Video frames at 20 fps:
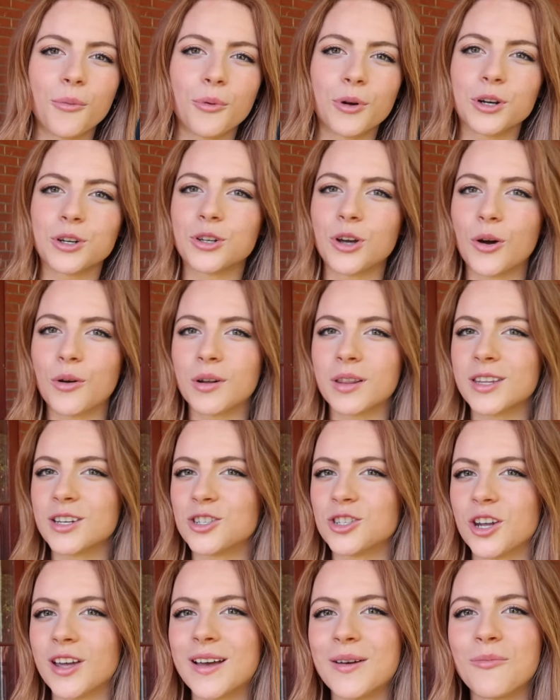would go to the
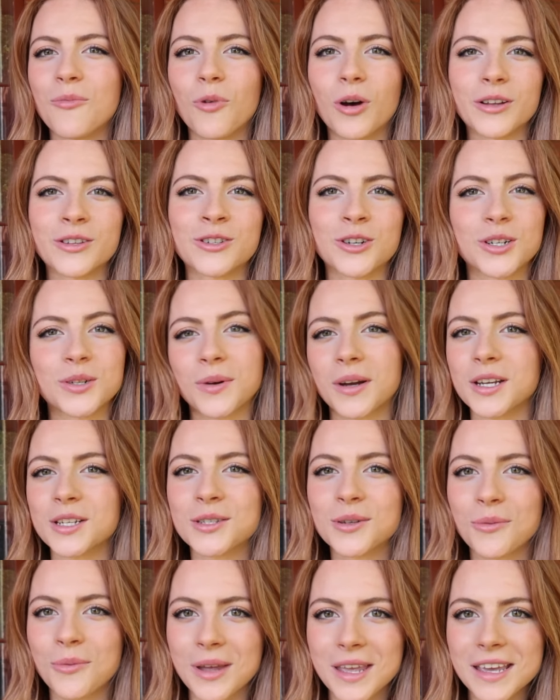gym once or
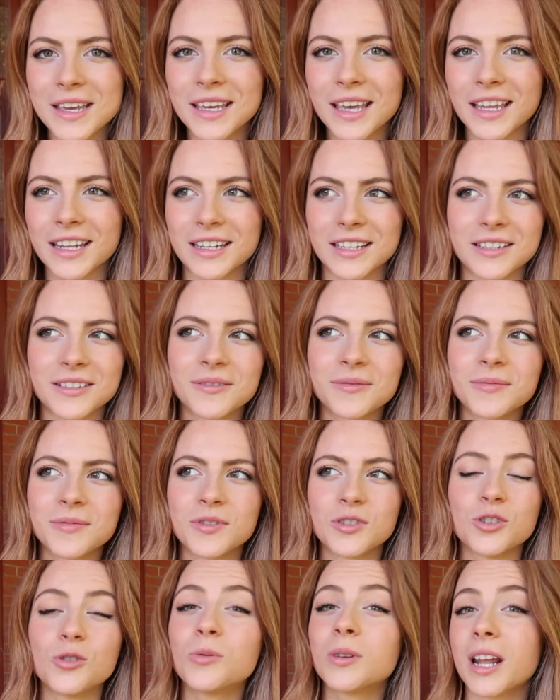twice a week and
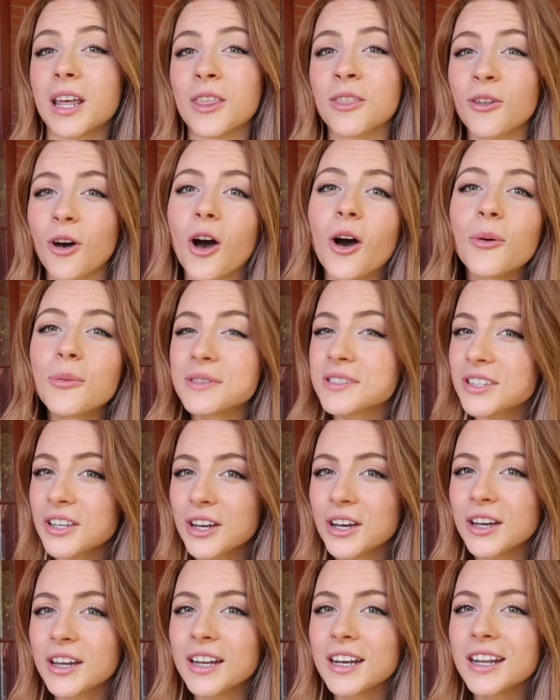do what I thought was
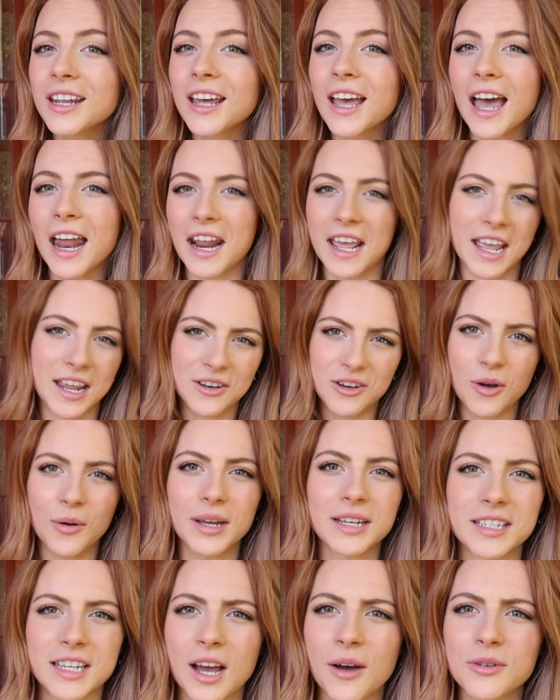good, and I had no
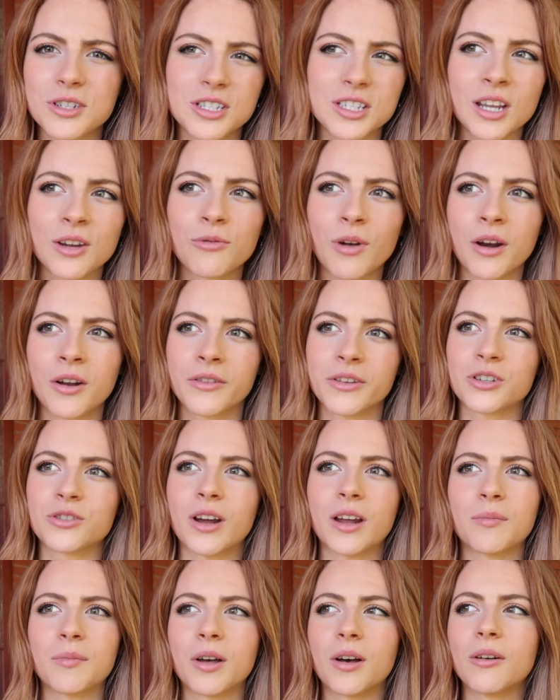idea. I would just like run on the
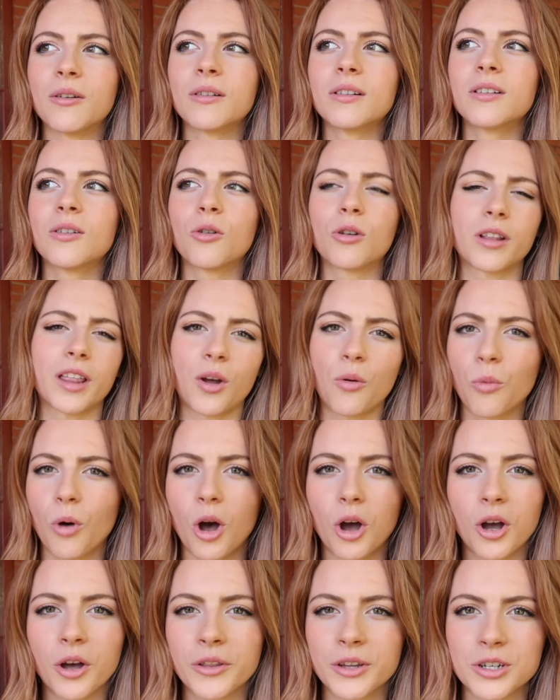treadmill or like
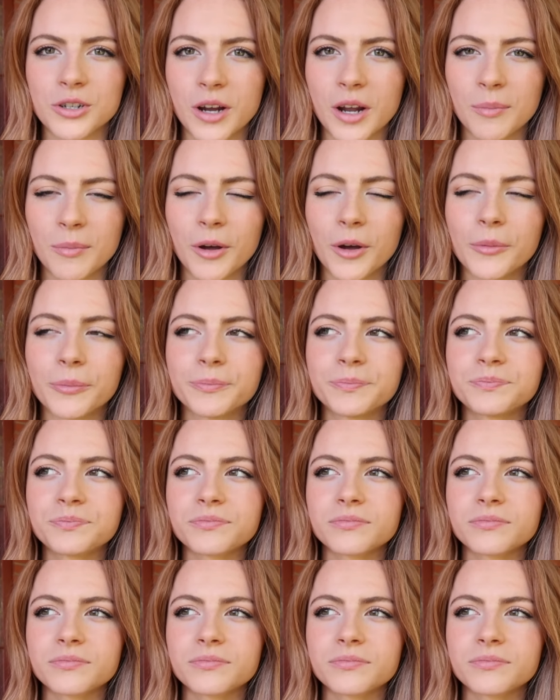walk on the treadmill.